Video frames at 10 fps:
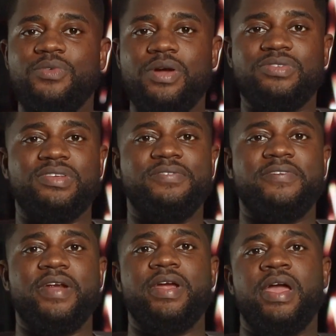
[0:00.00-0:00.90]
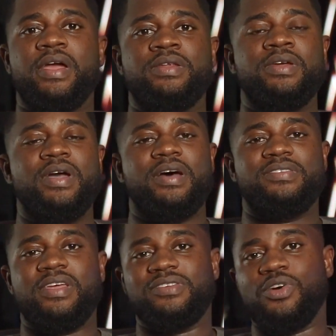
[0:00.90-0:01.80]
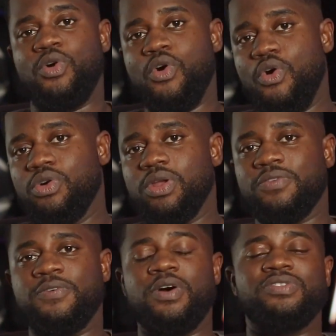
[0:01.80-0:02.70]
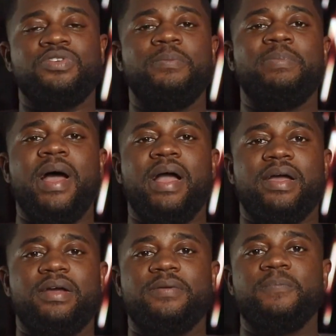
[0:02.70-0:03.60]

around to the very end as there's a whole lot for us to unpack.